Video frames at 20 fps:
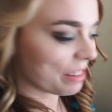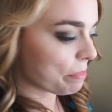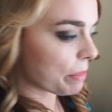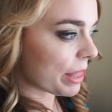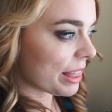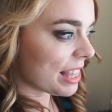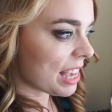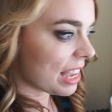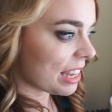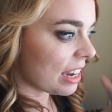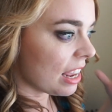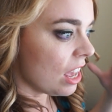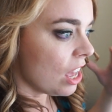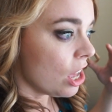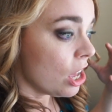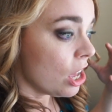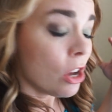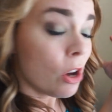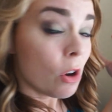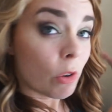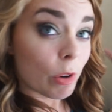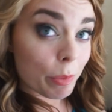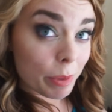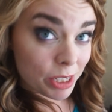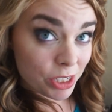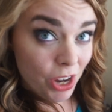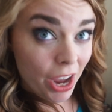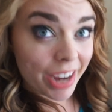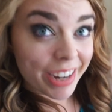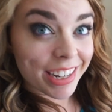But then we've
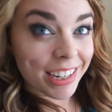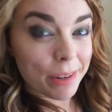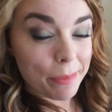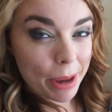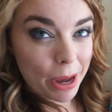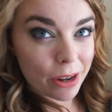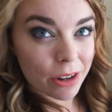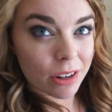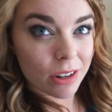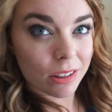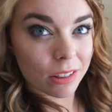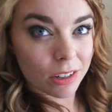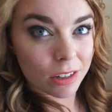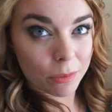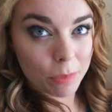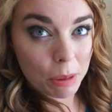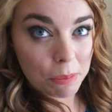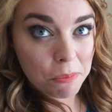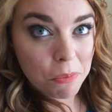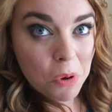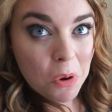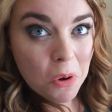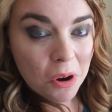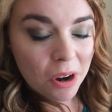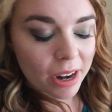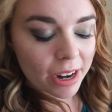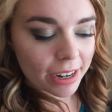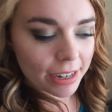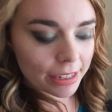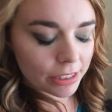been talking about it a little bit
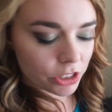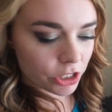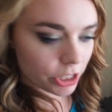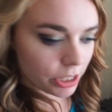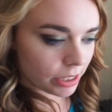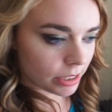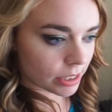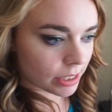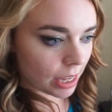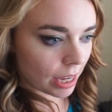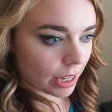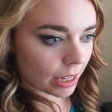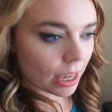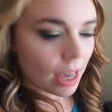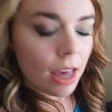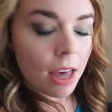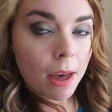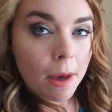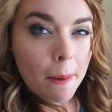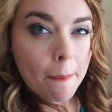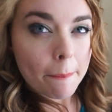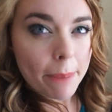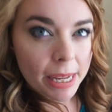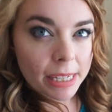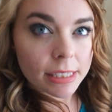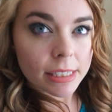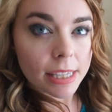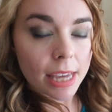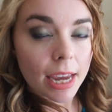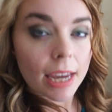more, and she's like
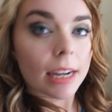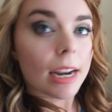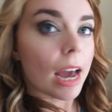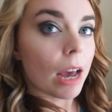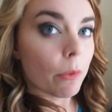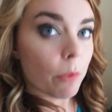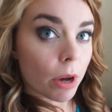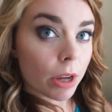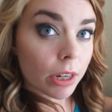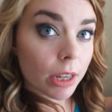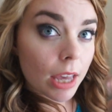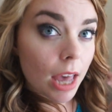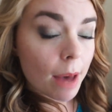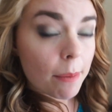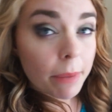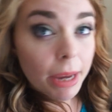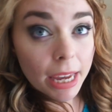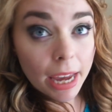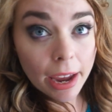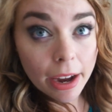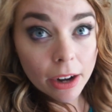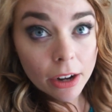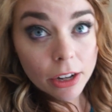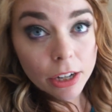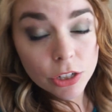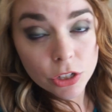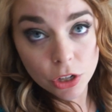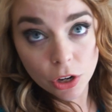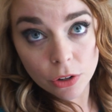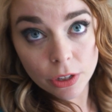been saying, I want to cut my hair
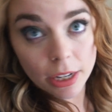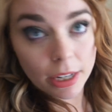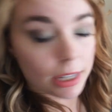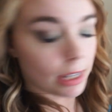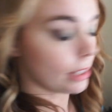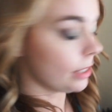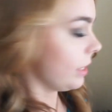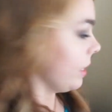and donate it